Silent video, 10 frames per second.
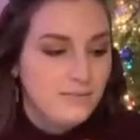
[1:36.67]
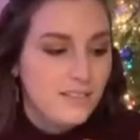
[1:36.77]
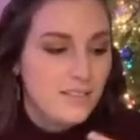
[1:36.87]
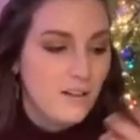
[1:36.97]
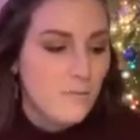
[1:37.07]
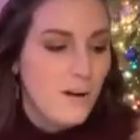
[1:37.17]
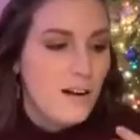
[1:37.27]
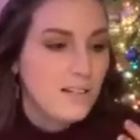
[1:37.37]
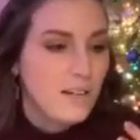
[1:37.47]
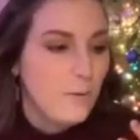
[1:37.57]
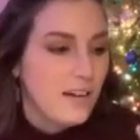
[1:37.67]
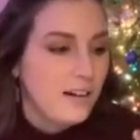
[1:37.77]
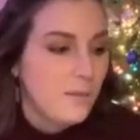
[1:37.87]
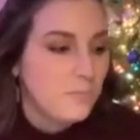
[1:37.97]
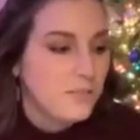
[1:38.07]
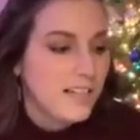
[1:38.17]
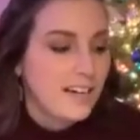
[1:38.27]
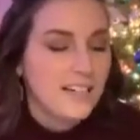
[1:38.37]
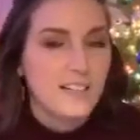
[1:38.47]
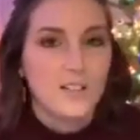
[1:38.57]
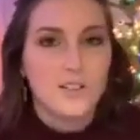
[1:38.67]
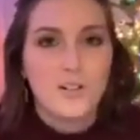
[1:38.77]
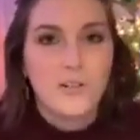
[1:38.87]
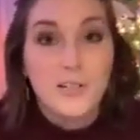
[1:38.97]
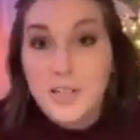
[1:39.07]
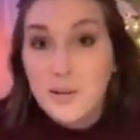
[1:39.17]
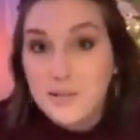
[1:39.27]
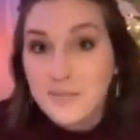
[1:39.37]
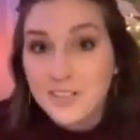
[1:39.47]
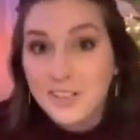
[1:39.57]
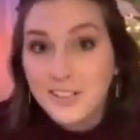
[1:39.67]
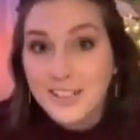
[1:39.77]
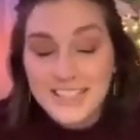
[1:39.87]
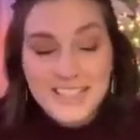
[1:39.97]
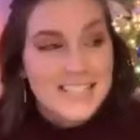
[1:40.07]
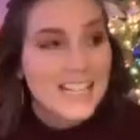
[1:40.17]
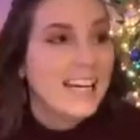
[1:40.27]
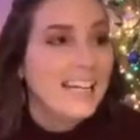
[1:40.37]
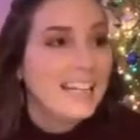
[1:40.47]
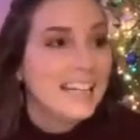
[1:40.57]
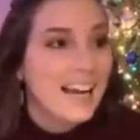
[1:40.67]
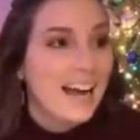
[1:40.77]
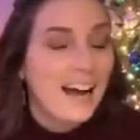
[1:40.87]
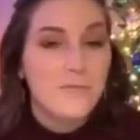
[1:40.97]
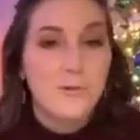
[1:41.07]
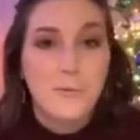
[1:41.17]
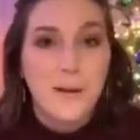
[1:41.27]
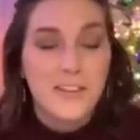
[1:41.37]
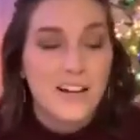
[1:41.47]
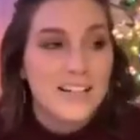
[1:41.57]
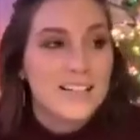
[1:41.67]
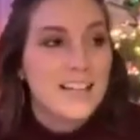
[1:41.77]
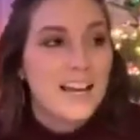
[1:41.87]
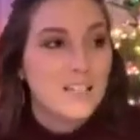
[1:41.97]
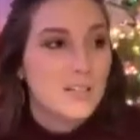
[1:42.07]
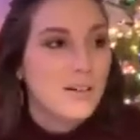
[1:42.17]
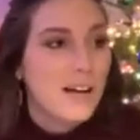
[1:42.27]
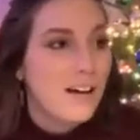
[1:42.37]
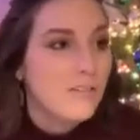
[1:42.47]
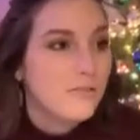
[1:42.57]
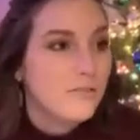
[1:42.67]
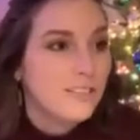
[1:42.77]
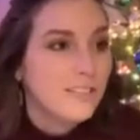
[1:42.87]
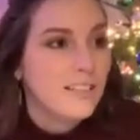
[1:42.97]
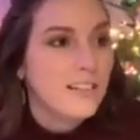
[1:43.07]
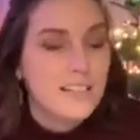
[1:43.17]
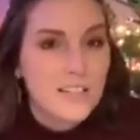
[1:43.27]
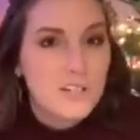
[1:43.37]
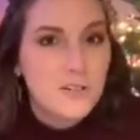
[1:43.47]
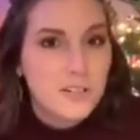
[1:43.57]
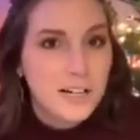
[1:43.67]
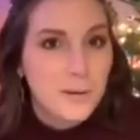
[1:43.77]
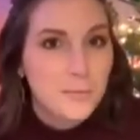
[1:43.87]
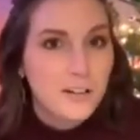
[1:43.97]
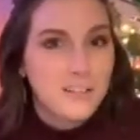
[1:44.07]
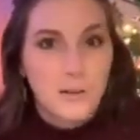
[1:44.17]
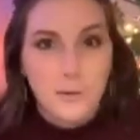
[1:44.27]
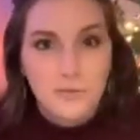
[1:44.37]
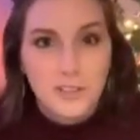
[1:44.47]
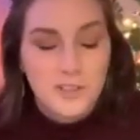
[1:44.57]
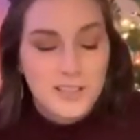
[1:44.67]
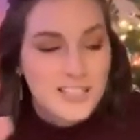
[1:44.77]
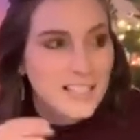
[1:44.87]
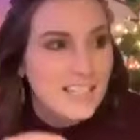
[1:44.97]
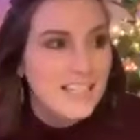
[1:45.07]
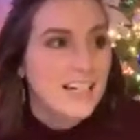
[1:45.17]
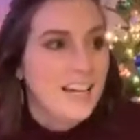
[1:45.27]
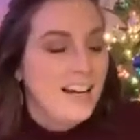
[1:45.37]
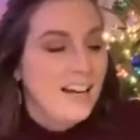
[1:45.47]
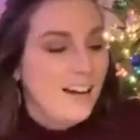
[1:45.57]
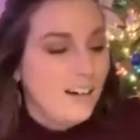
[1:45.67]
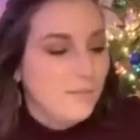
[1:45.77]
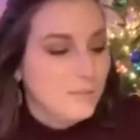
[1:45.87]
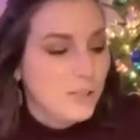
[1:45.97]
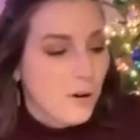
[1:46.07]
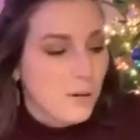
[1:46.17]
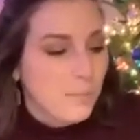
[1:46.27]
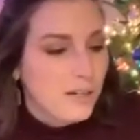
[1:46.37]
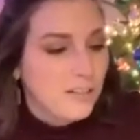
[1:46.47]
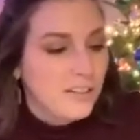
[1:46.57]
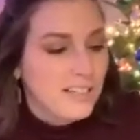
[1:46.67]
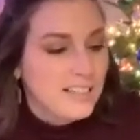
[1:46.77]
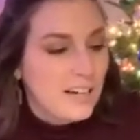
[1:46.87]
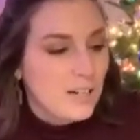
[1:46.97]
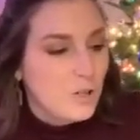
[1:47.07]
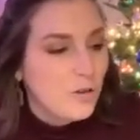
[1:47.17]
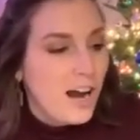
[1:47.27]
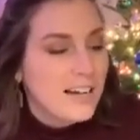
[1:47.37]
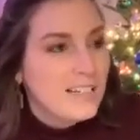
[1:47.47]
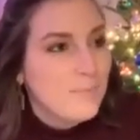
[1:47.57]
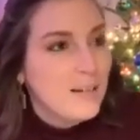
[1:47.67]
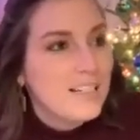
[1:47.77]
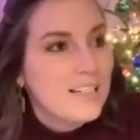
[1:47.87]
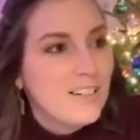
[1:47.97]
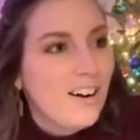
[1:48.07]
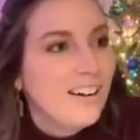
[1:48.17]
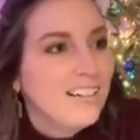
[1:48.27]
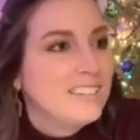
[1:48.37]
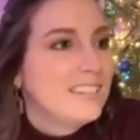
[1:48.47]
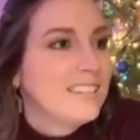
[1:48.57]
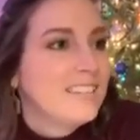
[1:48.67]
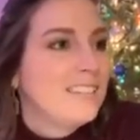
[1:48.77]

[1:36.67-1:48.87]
So while I wait a couple seconds, I'll show you some of the cookies that I have with us. I do have an additional camera that hopefully you can see showing my cookies. I tried to make stars.